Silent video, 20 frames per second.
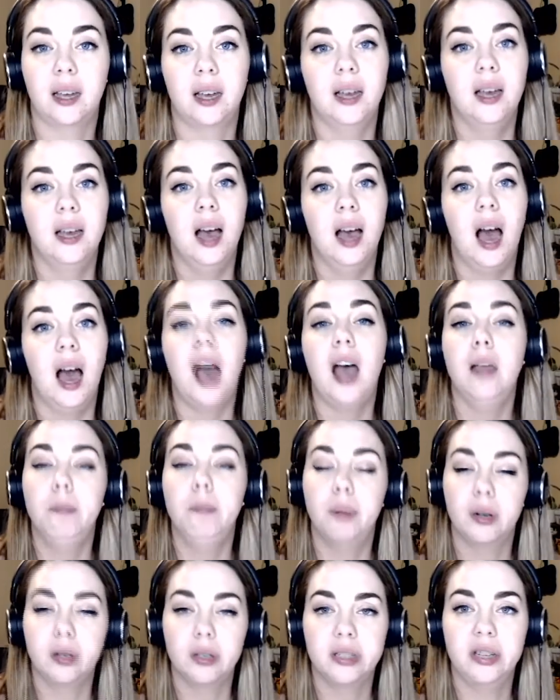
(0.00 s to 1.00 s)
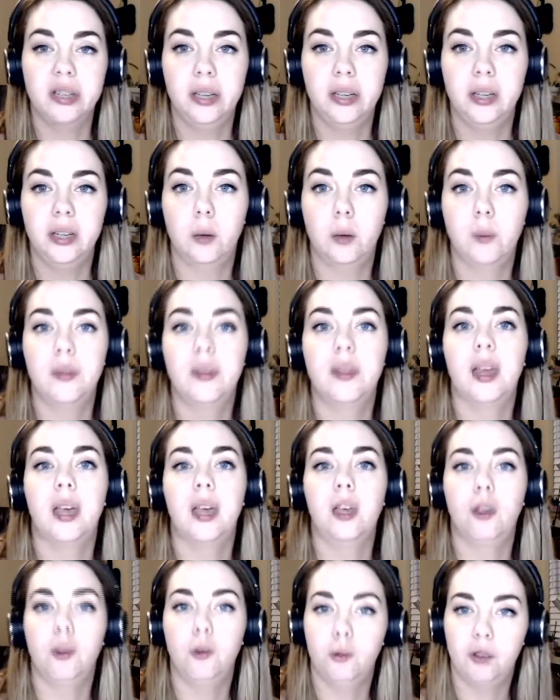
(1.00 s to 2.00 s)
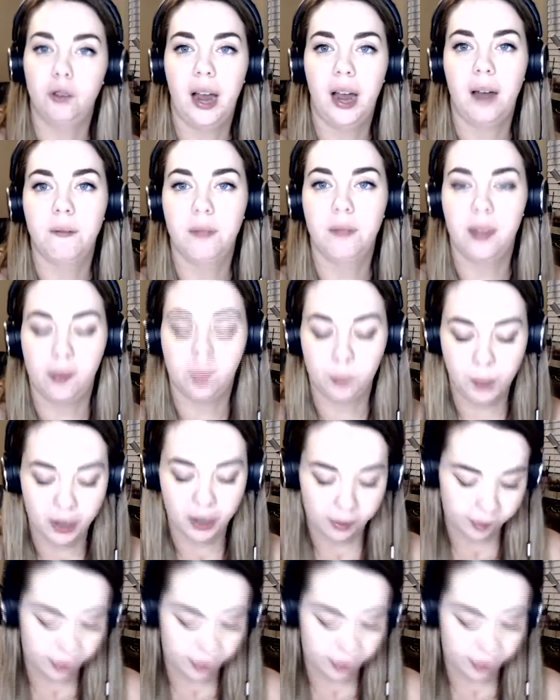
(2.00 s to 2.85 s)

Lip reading: I personally don't think you should have this medicine.